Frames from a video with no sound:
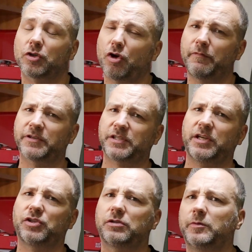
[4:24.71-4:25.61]

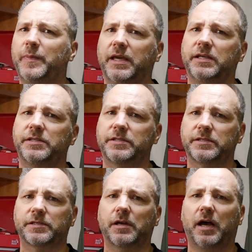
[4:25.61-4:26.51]
Conversational
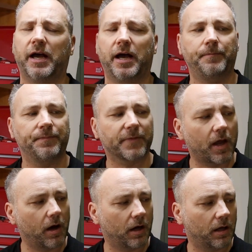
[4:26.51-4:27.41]
pieces.
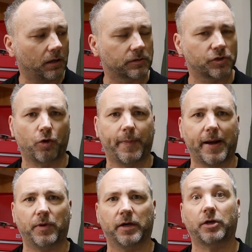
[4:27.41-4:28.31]
I'll talk
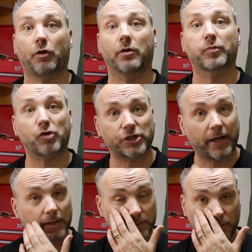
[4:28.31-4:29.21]
about my current
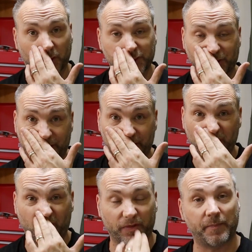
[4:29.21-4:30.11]
project, what's on
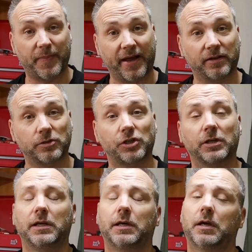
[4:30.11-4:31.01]
the bench.